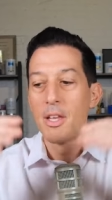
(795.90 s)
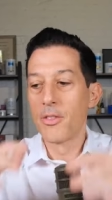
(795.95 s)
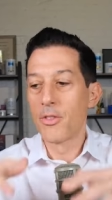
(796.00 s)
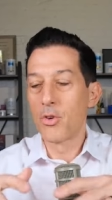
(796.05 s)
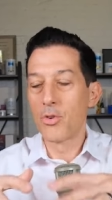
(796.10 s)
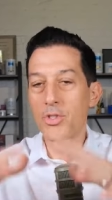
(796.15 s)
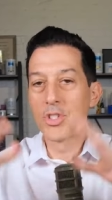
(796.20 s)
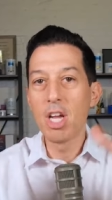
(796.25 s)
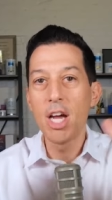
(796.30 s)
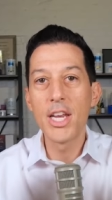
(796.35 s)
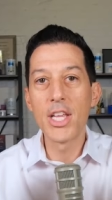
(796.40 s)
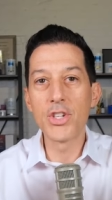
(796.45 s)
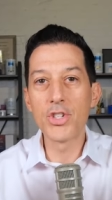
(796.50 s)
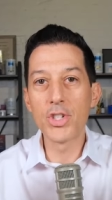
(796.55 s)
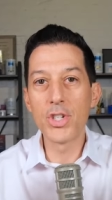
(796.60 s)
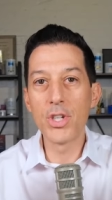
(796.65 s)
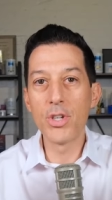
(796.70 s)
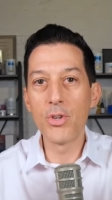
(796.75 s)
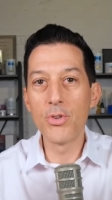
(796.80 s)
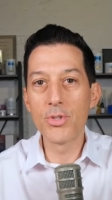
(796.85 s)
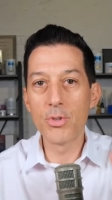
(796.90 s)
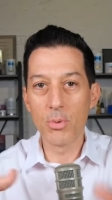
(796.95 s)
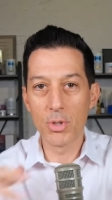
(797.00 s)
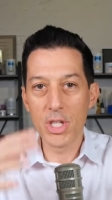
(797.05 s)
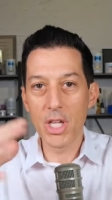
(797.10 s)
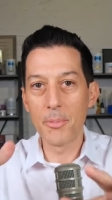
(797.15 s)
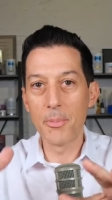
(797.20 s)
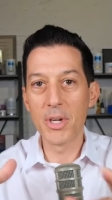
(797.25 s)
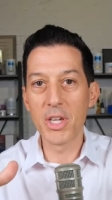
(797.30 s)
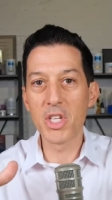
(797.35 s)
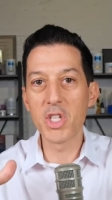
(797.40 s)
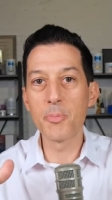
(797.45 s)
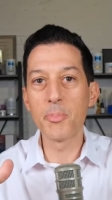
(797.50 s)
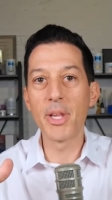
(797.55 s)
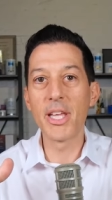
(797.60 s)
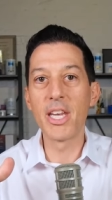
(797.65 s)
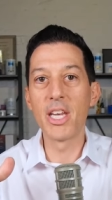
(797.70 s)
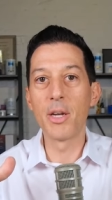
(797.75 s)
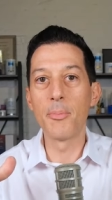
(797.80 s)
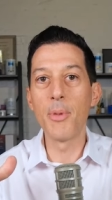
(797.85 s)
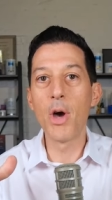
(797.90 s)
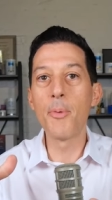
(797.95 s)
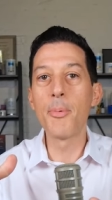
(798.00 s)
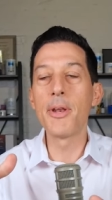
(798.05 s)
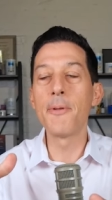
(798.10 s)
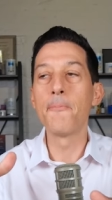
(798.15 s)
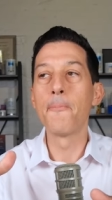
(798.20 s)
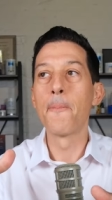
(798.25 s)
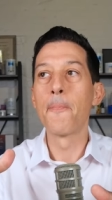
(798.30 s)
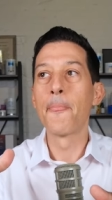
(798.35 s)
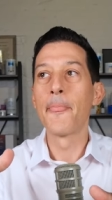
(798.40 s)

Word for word: There's gut issues, which I'm gonna explain in a moment.